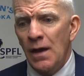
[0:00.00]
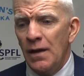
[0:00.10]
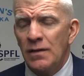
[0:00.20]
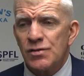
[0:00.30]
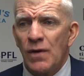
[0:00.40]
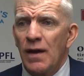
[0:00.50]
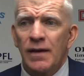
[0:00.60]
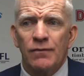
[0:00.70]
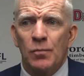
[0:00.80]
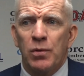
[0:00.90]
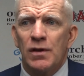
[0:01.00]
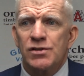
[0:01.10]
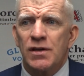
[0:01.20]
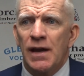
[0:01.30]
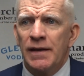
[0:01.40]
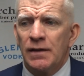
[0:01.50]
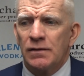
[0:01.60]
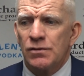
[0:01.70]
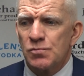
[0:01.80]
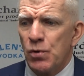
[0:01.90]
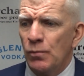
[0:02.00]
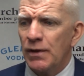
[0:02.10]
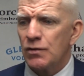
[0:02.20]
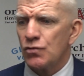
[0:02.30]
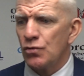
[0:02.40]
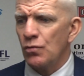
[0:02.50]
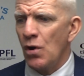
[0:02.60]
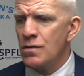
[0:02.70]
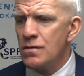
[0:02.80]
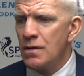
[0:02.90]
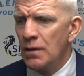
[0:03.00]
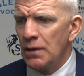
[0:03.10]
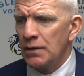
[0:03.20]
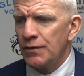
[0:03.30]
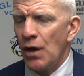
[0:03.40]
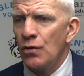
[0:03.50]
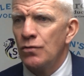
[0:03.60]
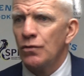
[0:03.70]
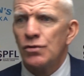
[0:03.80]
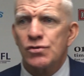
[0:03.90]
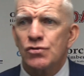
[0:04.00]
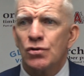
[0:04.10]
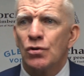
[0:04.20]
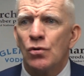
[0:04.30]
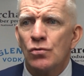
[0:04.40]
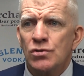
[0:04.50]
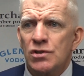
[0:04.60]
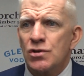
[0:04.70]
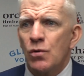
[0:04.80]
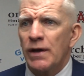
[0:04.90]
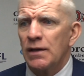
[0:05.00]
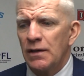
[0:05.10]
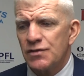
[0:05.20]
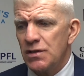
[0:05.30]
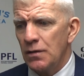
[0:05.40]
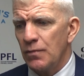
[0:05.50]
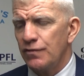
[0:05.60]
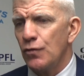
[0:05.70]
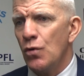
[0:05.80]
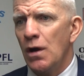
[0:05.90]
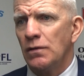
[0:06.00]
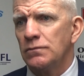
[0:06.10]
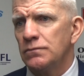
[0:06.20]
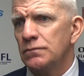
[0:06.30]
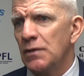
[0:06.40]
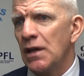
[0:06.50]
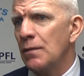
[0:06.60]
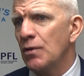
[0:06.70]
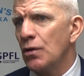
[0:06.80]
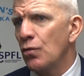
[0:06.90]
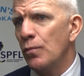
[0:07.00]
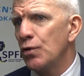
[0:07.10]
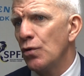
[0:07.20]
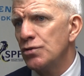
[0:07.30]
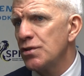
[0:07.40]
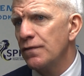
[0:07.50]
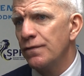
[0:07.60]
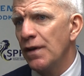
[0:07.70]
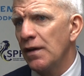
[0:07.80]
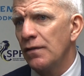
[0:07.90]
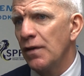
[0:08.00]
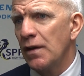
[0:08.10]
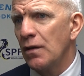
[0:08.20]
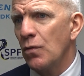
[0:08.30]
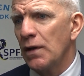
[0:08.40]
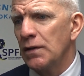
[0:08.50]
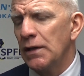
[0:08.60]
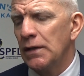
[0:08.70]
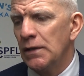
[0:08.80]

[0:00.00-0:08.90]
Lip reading: and that's why I give the players credit, because probably at 2-1 down, losing 2 goals as quickly, I've seen it before. The game can go beyond you very quickly.